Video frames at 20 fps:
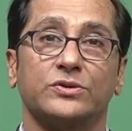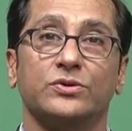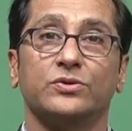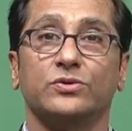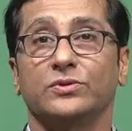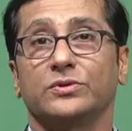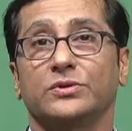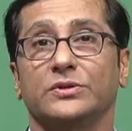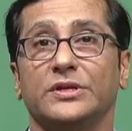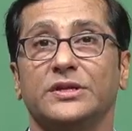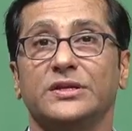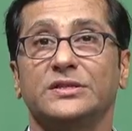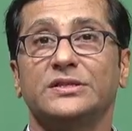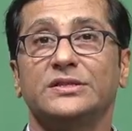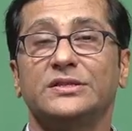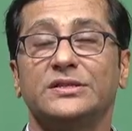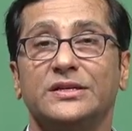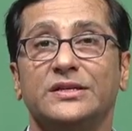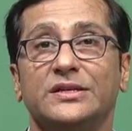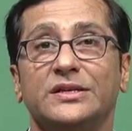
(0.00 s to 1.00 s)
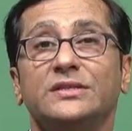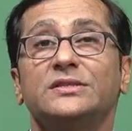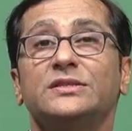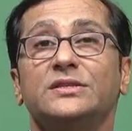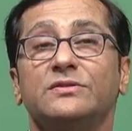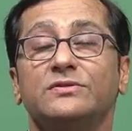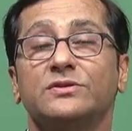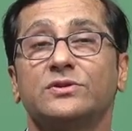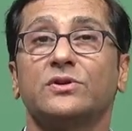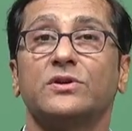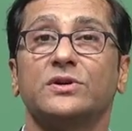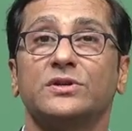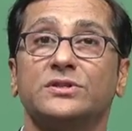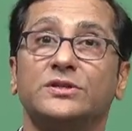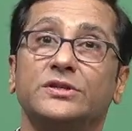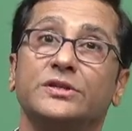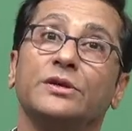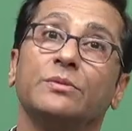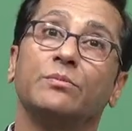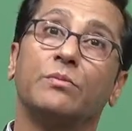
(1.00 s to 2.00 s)
so there is a decrease in
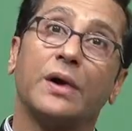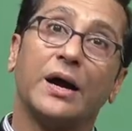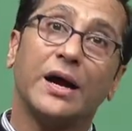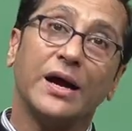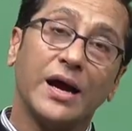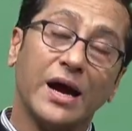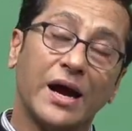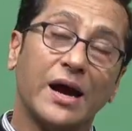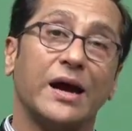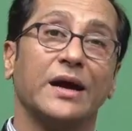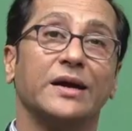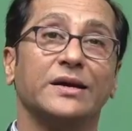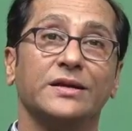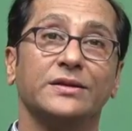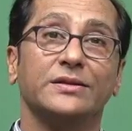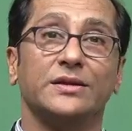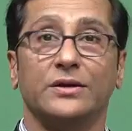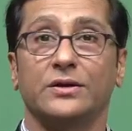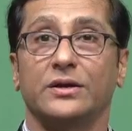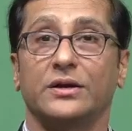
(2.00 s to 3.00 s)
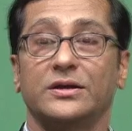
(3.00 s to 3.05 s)
viscosity by adding